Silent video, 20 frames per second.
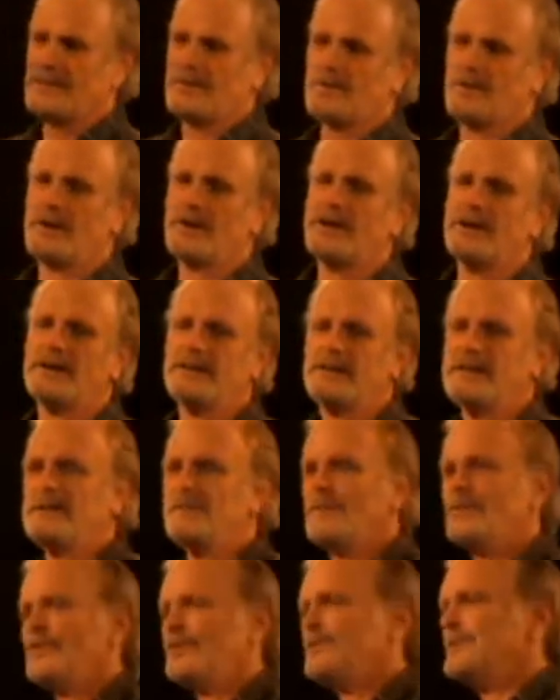where an
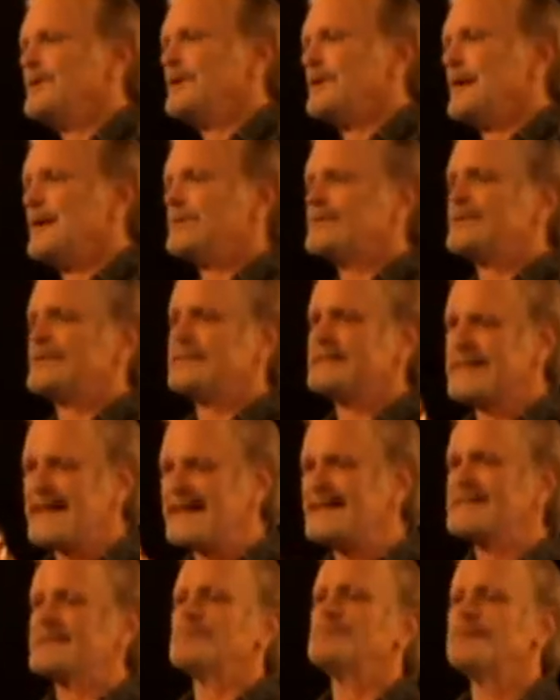evil spirit actually
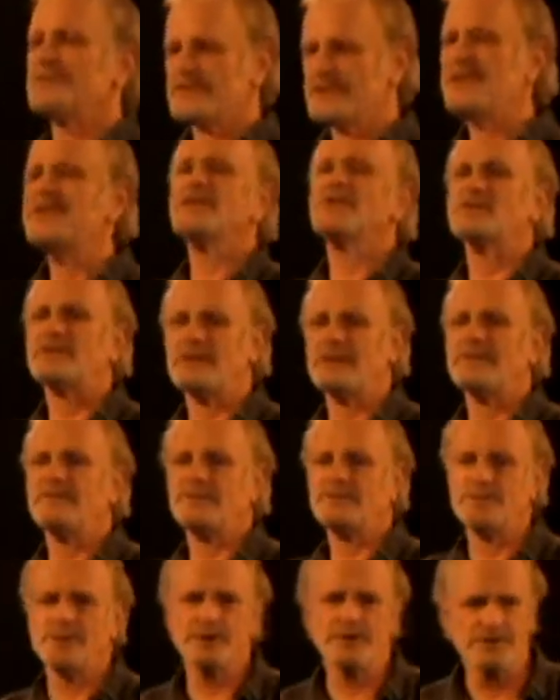takes possession of
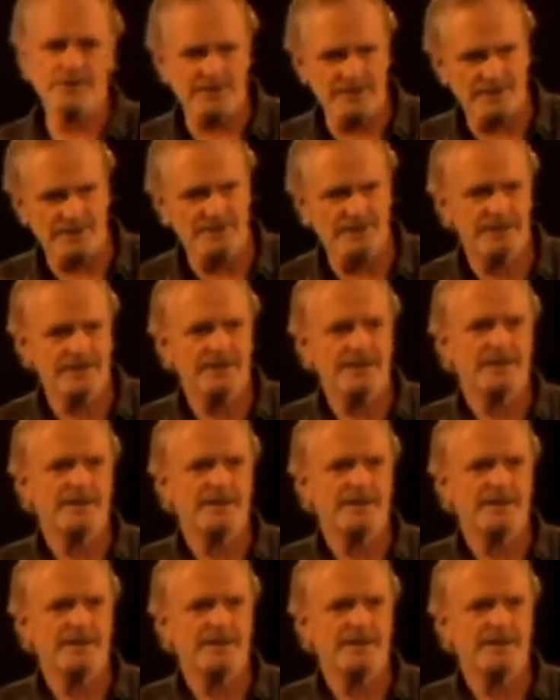a person